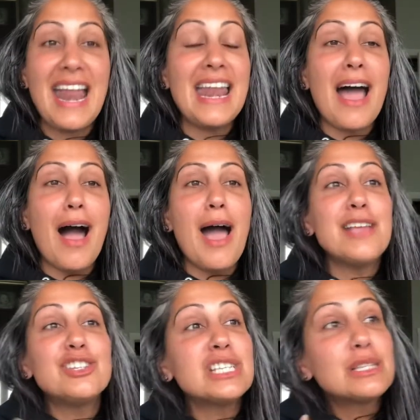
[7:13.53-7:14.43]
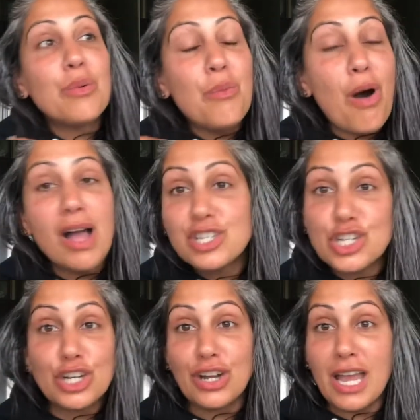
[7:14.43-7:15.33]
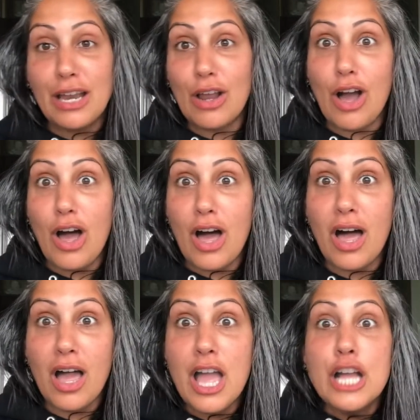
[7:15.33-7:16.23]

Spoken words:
And I just watch her in awe.